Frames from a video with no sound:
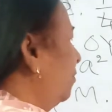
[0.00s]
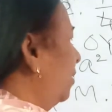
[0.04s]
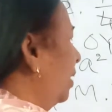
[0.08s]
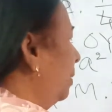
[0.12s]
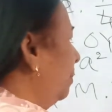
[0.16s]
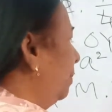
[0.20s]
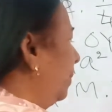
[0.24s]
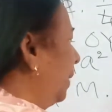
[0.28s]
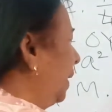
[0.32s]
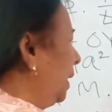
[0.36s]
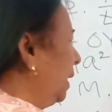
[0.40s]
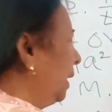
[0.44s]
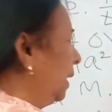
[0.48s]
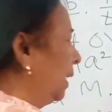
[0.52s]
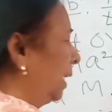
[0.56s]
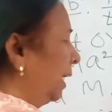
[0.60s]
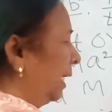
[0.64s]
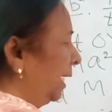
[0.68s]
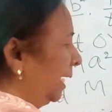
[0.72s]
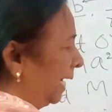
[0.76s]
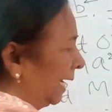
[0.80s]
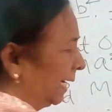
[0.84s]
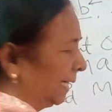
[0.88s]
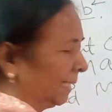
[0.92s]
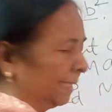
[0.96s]
will be
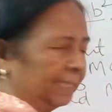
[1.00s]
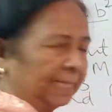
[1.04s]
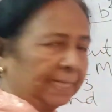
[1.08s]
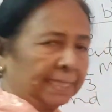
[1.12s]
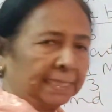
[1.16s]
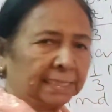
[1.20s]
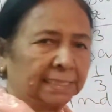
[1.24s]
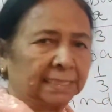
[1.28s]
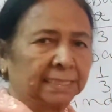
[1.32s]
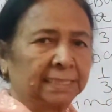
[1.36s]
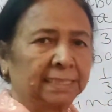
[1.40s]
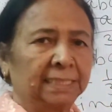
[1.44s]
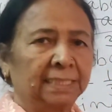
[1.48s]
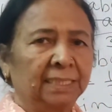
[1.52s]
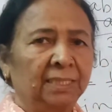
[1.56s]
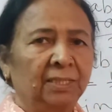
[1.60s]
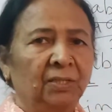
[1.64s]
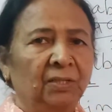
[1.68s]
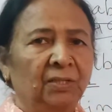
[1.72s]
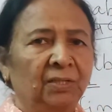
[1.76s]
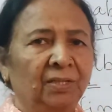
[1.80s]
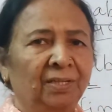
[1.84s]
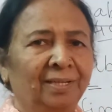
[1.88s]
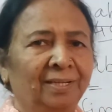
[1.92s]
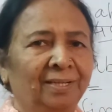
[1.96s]
like this.
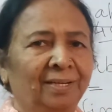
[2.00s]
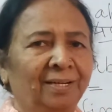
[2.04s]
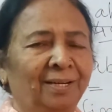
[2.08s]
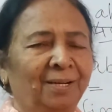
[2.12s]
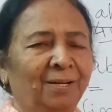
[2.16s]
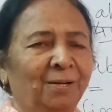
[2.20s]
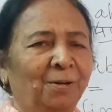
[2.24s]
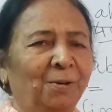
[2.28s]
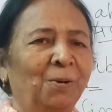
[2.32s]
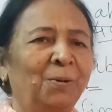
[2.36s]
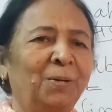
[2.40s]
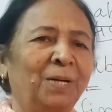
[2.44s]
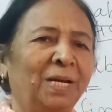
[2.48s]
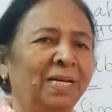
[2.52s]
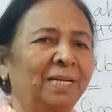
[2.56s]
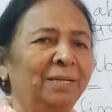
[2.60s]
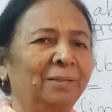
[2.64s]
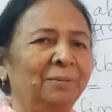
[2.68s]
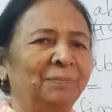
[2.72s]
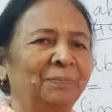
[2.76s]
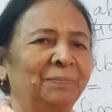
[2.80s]
Okay.